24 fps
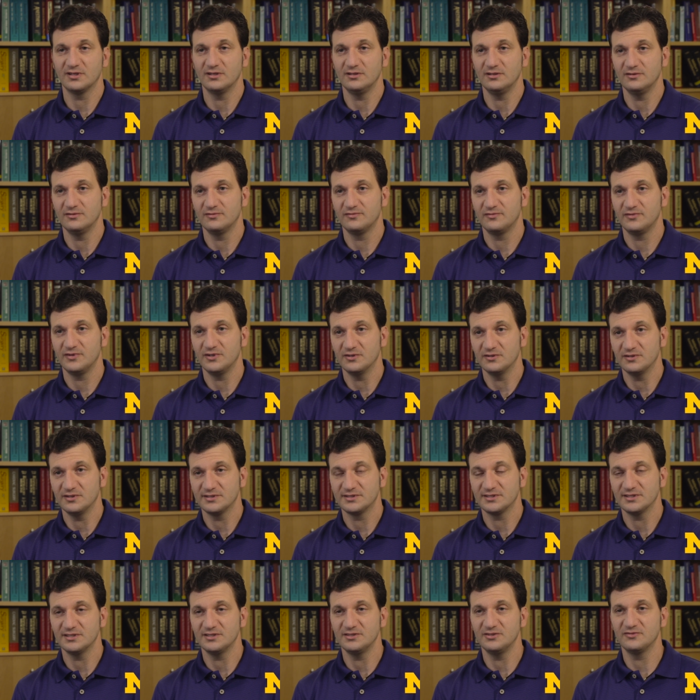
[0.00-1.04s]
Can you feel
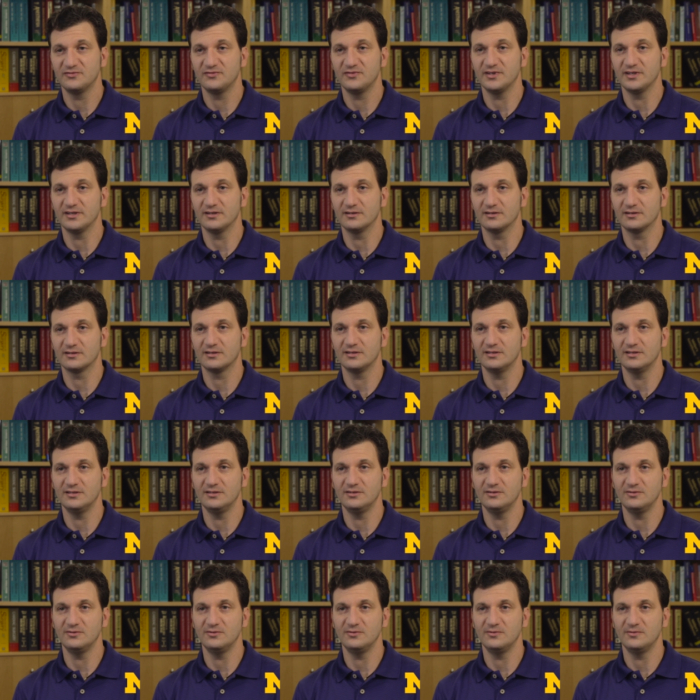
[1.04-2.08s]
this on your finger? Can
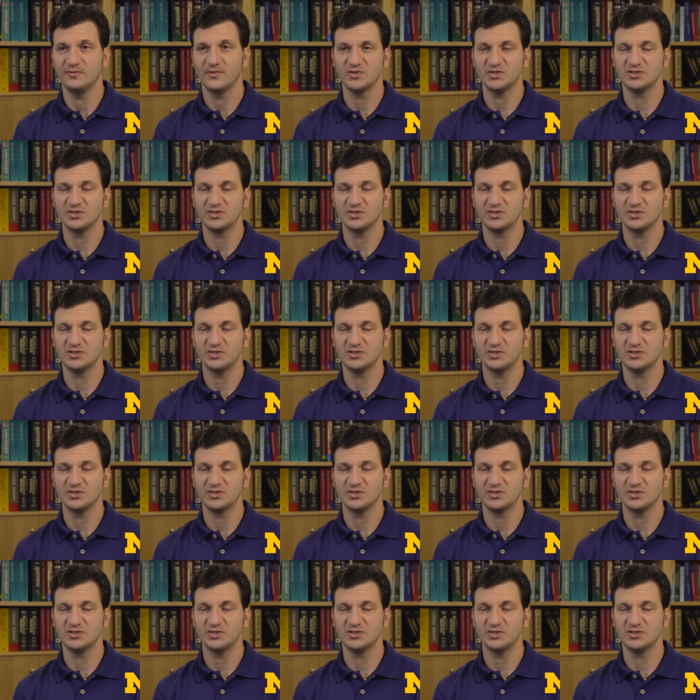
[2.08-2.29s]
you